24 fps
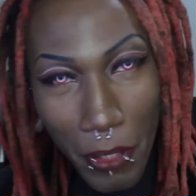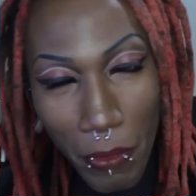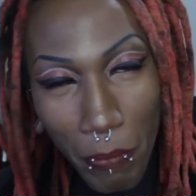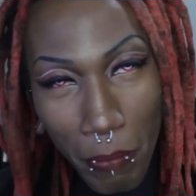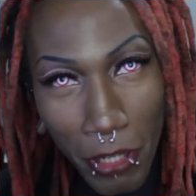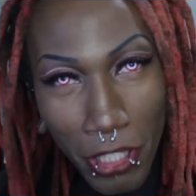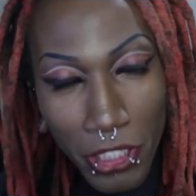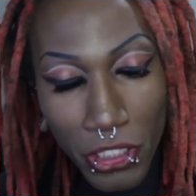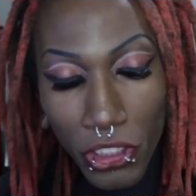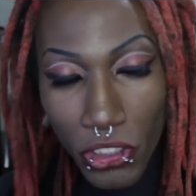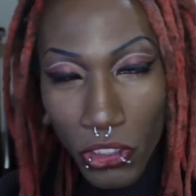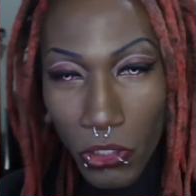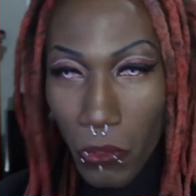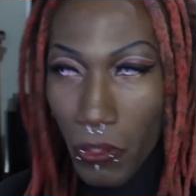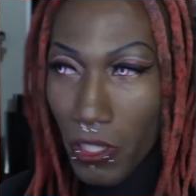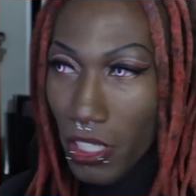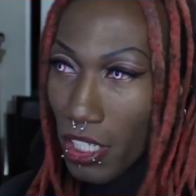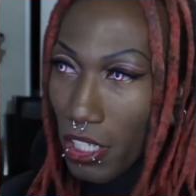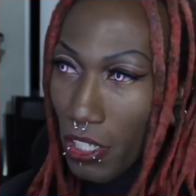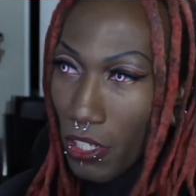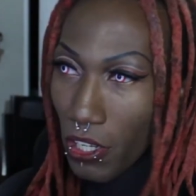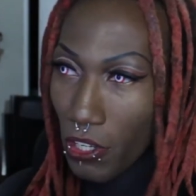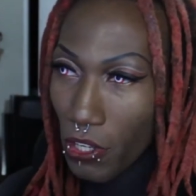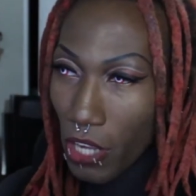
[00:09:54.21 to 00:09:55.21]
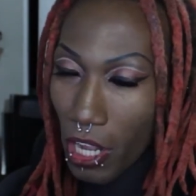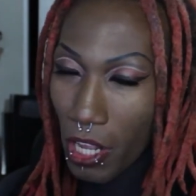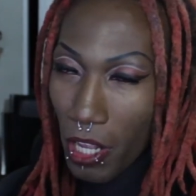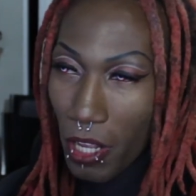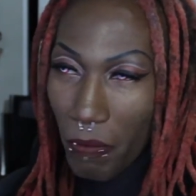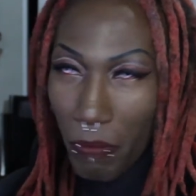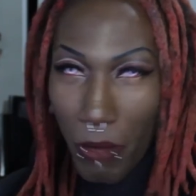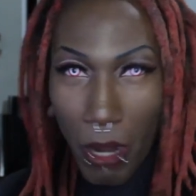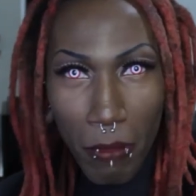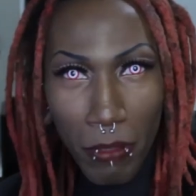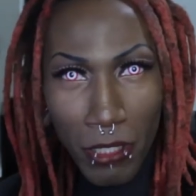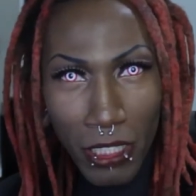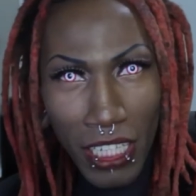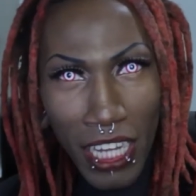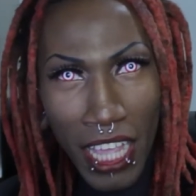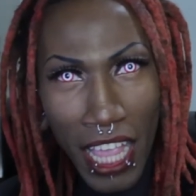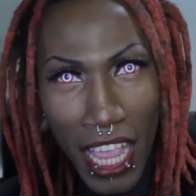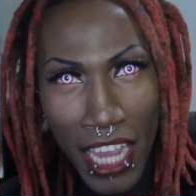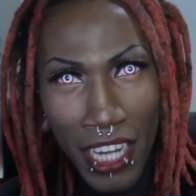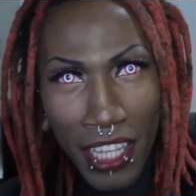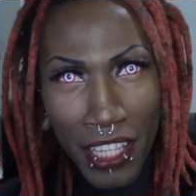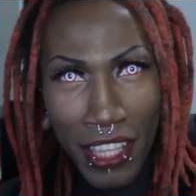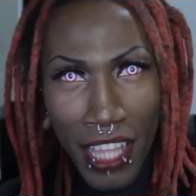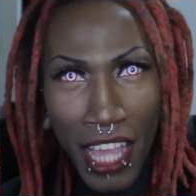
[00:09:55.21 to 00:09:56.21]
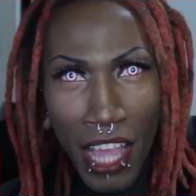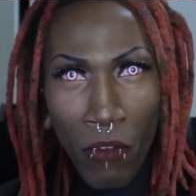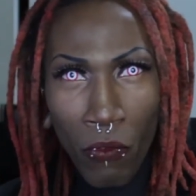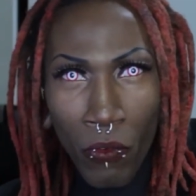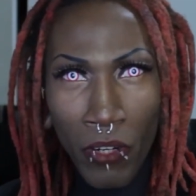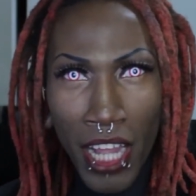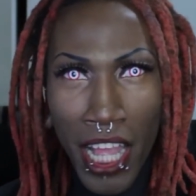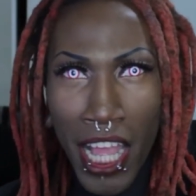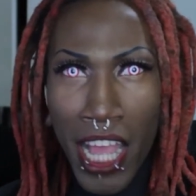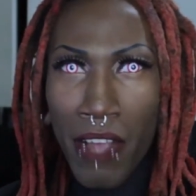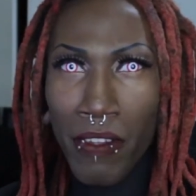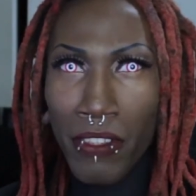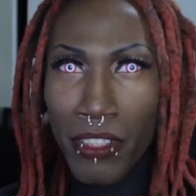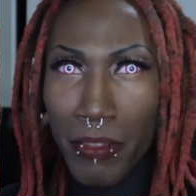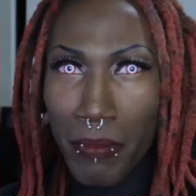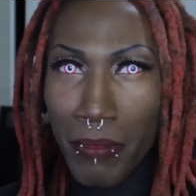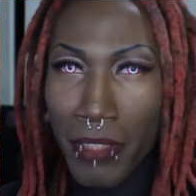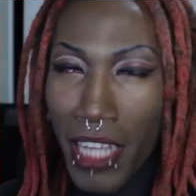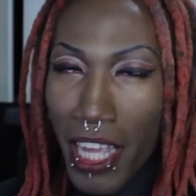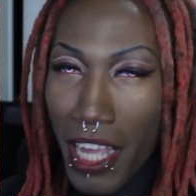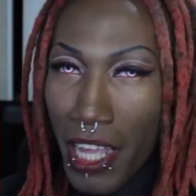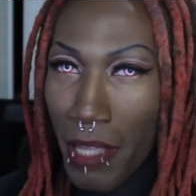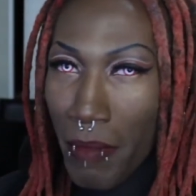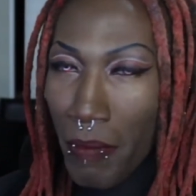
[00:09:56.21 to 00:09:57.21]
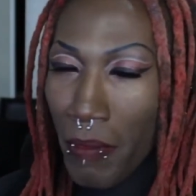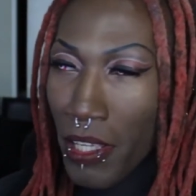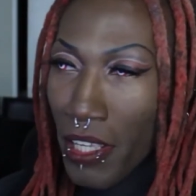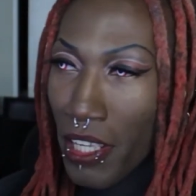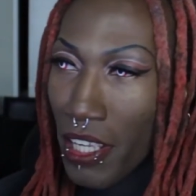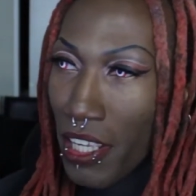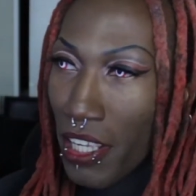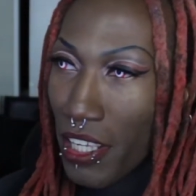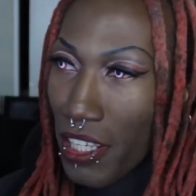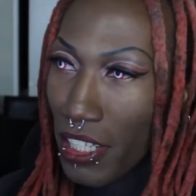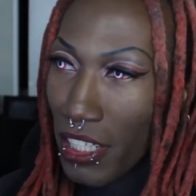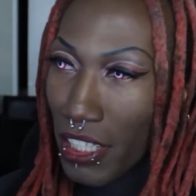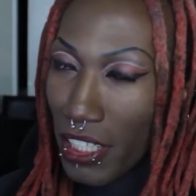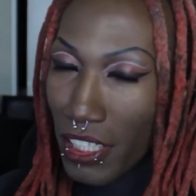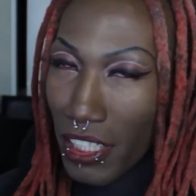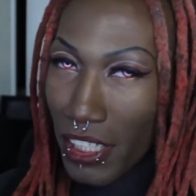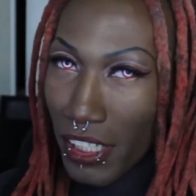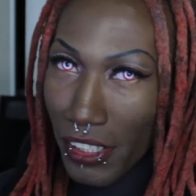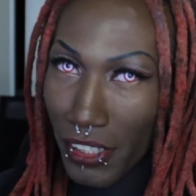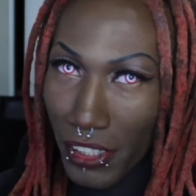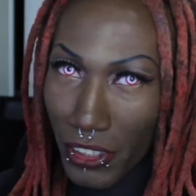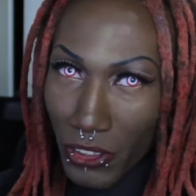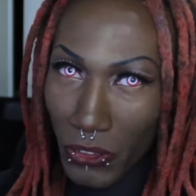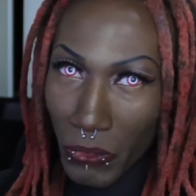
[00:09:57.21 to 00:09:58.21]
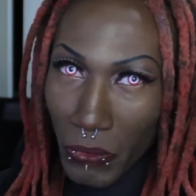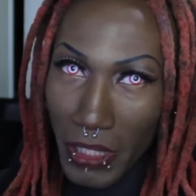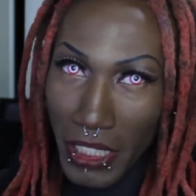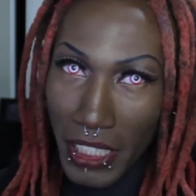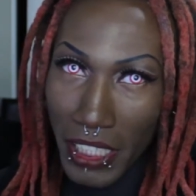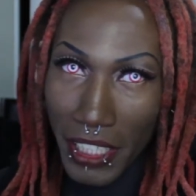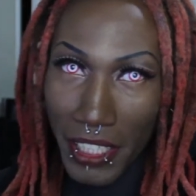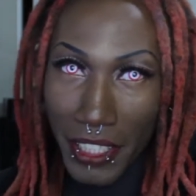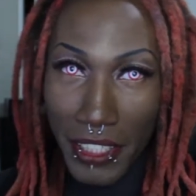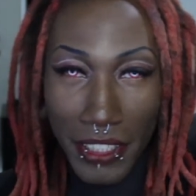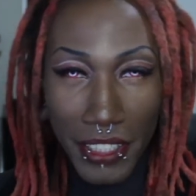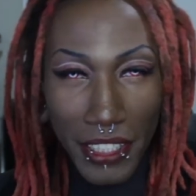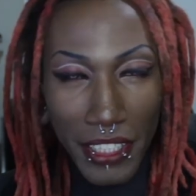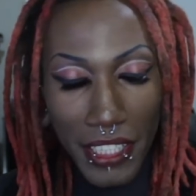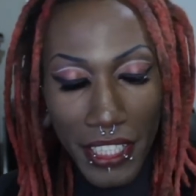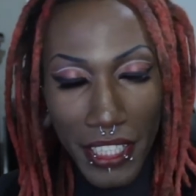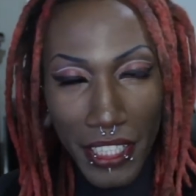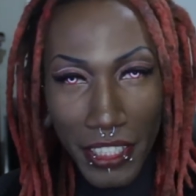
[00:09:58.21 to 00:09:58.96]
merch store. I'm probably gonna edit that when I have some time uh this weekend.